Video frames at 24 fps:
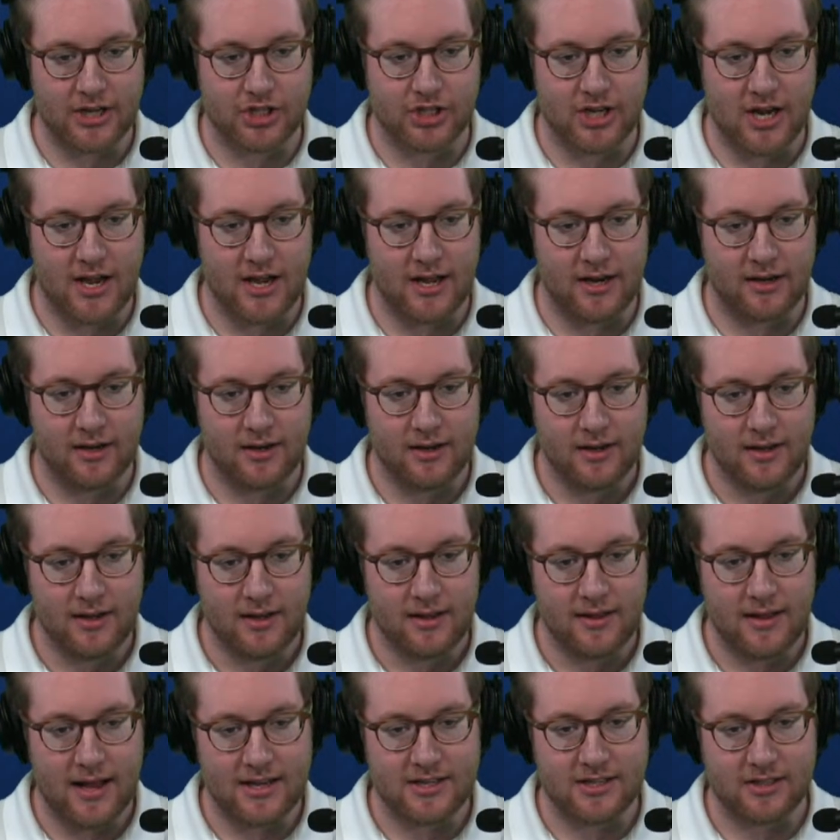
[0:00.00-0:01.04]
Shayan,
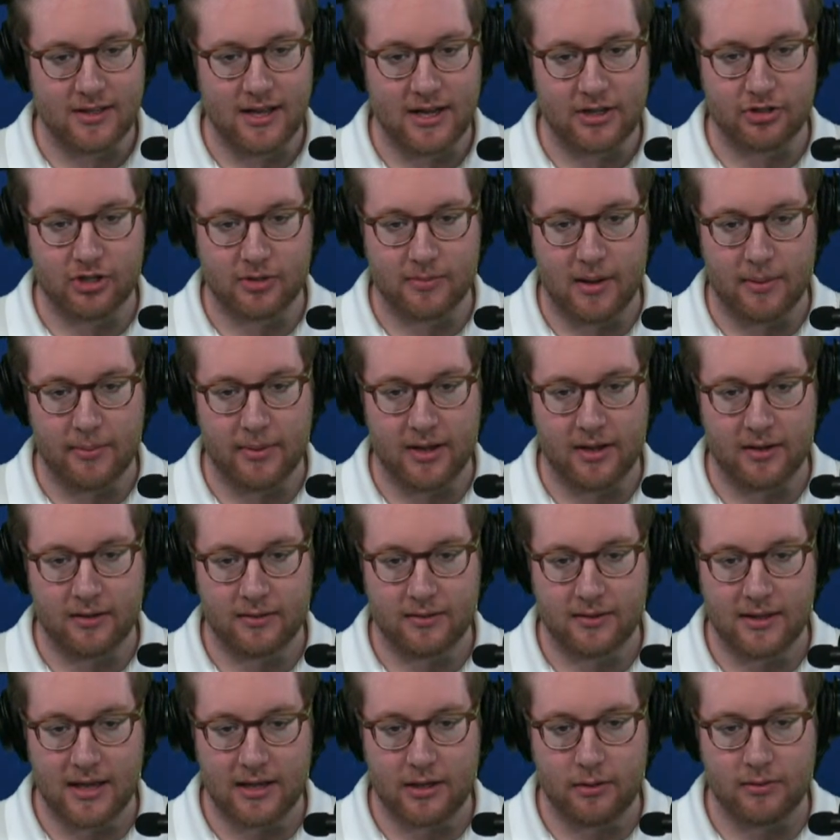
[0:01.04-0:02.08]
that's electric, my man.
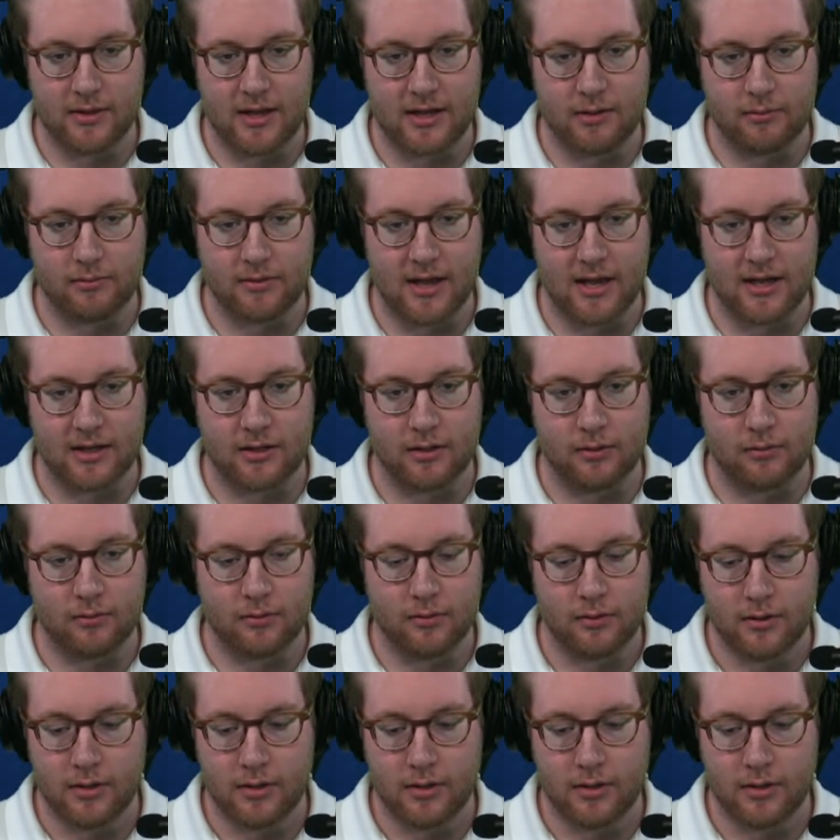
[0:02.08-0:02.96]
Thank you.